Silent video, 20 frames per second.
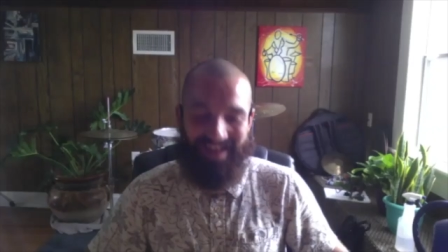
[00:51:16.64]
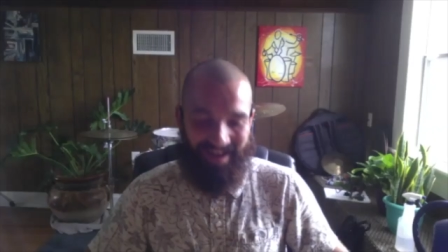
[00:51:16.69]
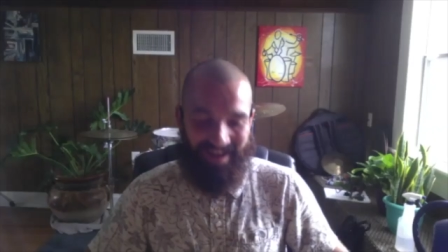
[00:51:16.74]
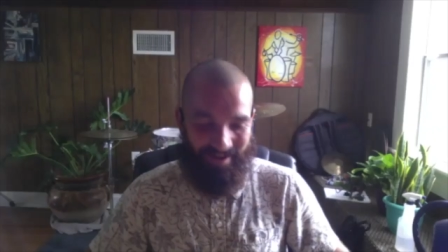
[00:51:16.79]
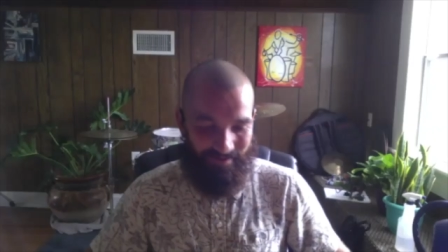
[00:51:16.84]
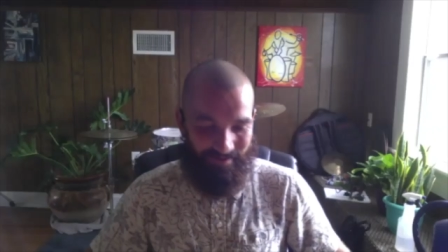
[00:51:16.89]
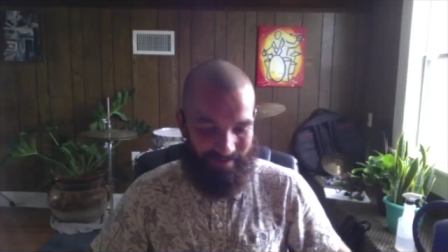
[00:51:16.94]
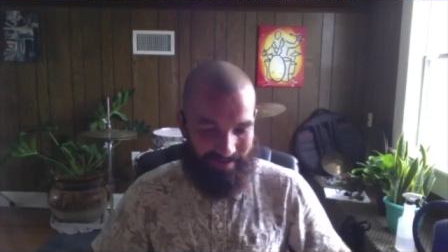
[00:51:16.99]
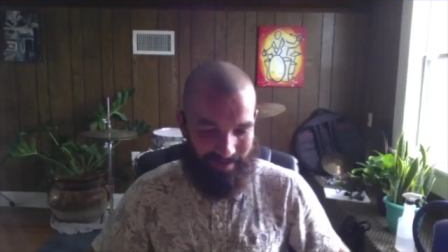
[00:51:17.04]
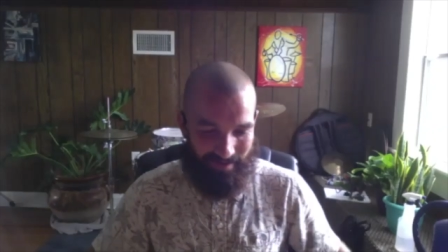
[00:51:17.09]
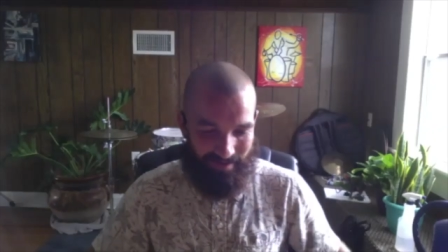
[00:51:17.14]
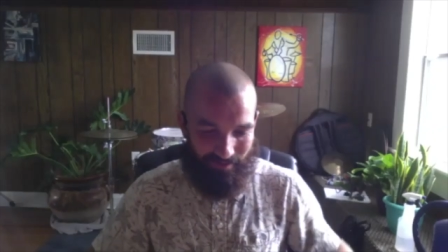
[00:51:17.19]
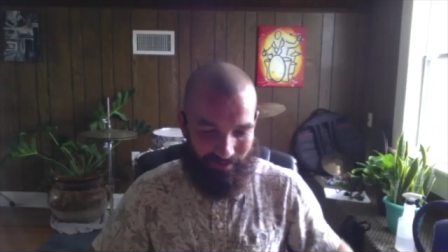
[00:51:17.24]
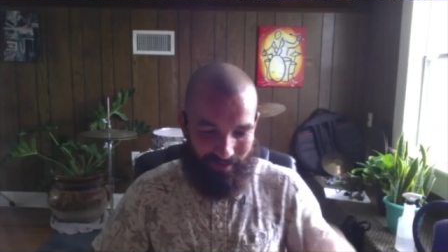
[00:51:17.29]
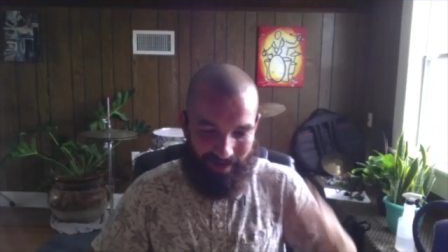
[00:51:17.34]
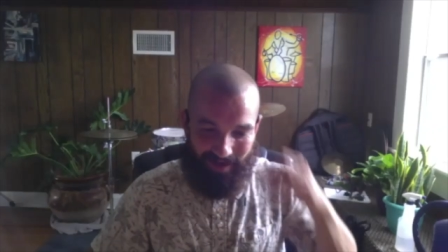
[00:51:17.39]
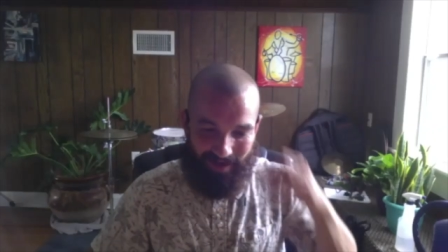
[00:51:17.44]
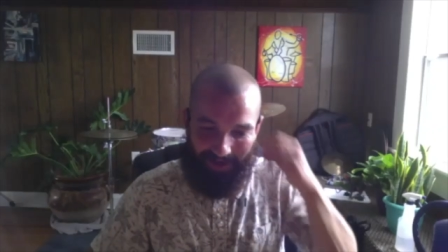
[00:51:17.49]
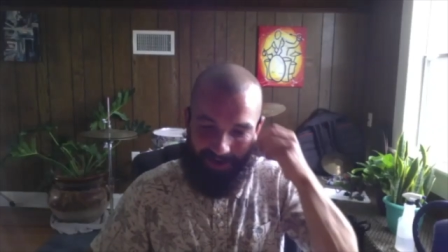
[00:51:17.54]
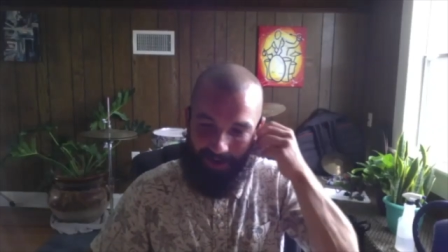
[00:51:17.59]
we did. We
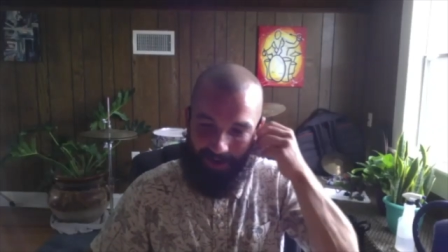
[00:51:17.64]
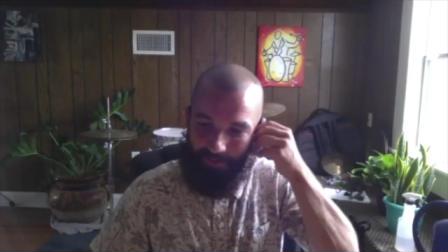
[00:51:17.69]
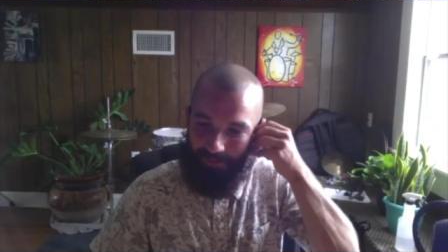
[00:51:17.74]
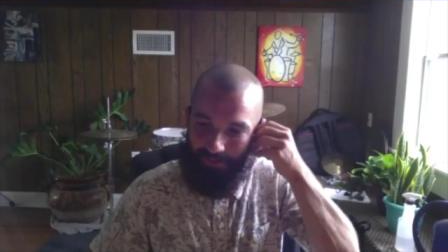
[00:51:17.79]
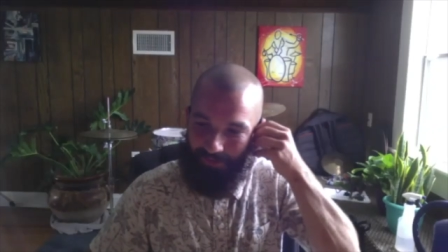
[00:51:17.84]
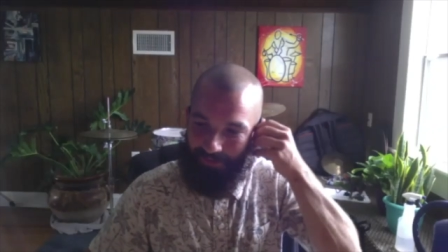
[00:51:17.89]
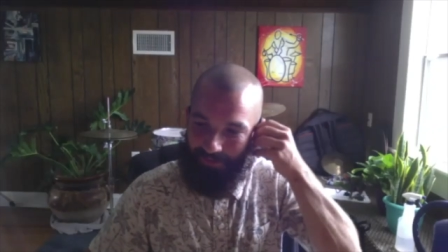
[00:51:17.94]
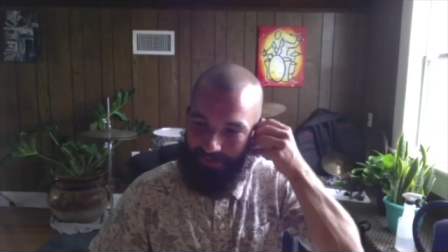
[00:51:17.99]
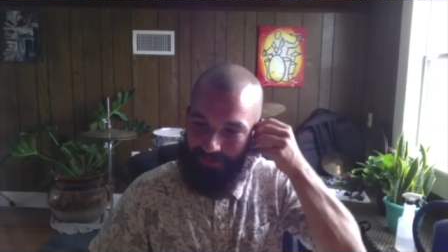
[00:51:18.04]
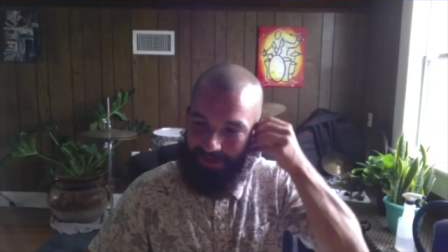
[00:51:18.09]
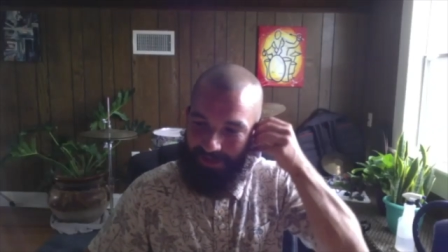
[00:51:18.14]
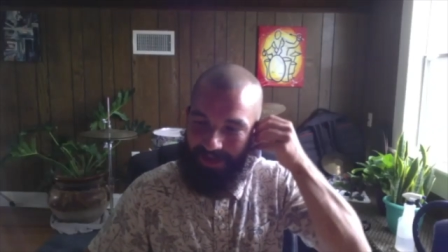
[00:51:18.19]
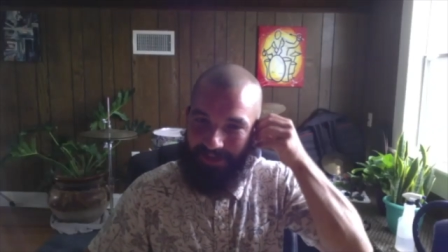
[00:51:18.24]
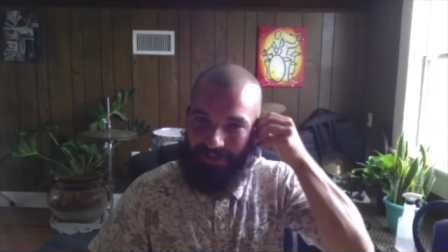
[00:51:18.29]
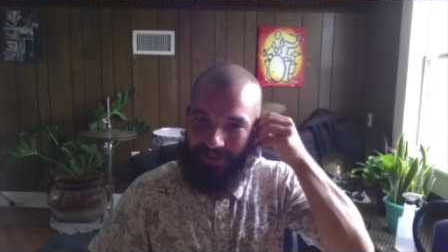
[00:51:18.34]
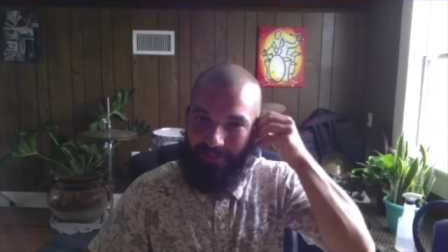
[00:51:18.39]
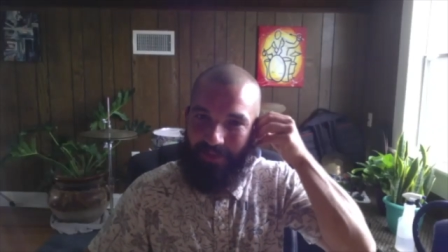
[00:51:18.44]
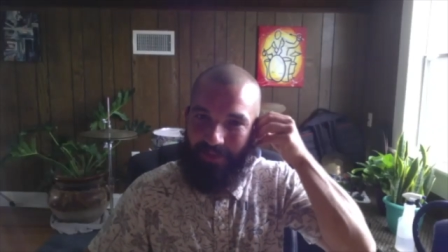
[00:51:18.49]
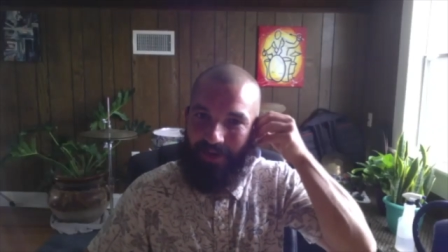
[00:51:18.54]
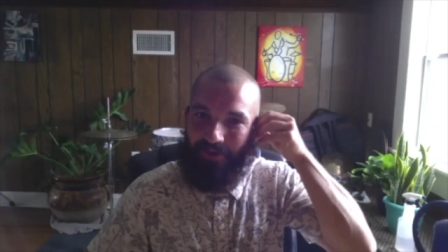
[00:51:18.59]
had a couple kind of
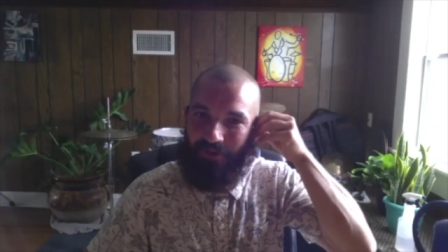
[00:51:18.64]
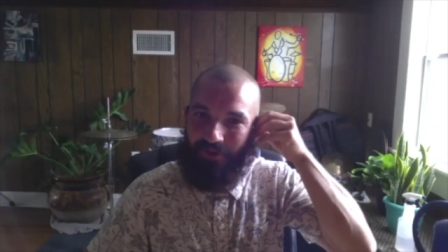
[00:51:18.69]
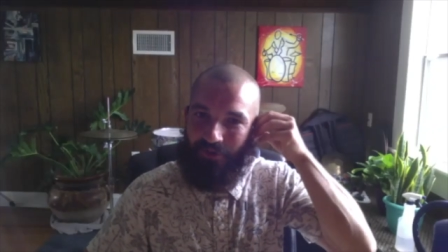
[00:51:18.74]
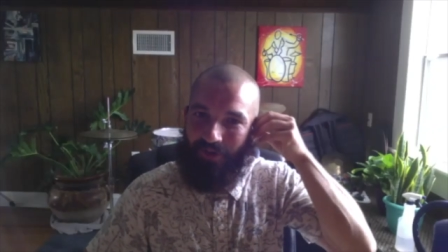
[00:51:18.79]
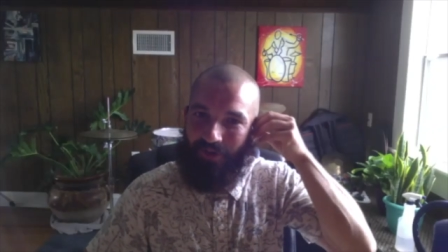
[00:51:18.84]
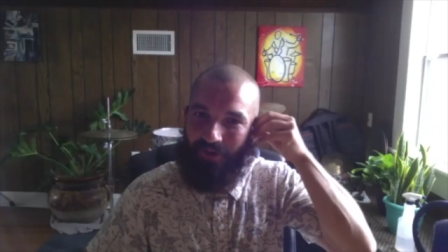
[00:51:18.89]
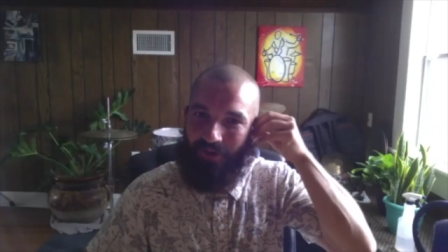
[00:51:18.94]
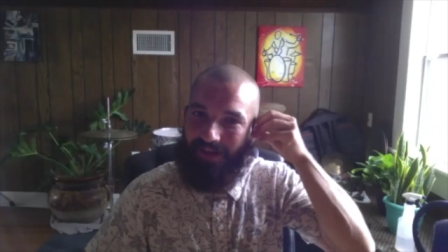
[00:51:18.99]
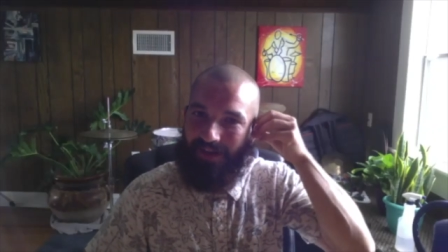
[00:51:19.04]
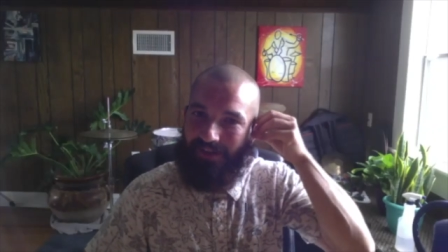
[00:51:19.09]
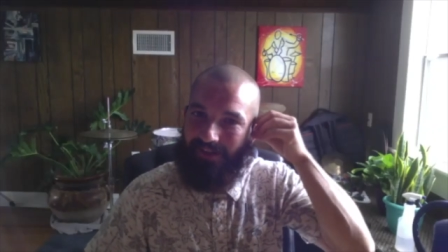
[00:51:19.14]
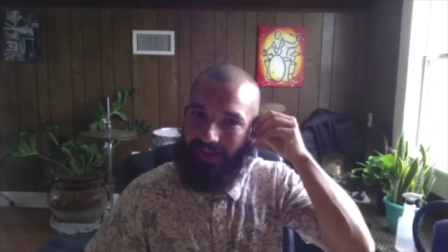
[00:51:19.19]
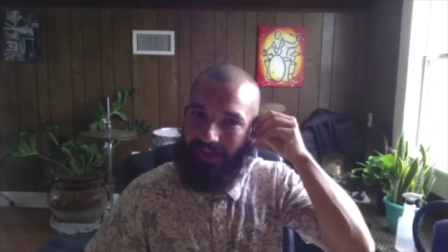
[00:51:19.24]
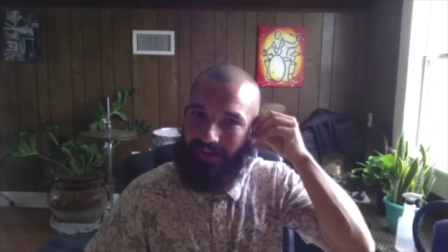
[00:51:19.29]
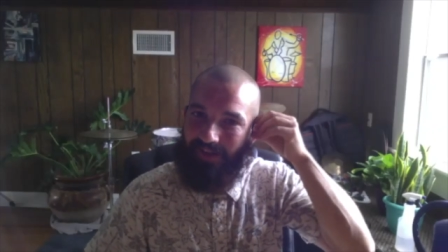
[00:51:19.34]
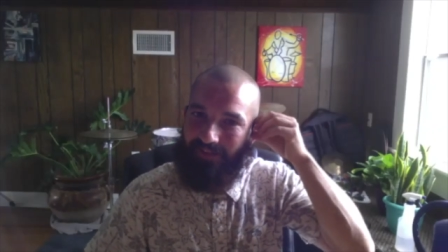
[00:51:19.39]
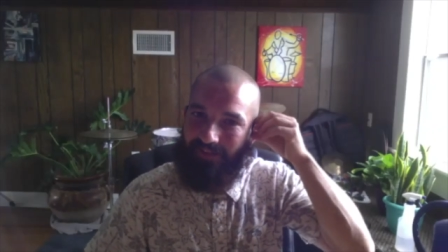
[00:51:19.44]
spare tracks that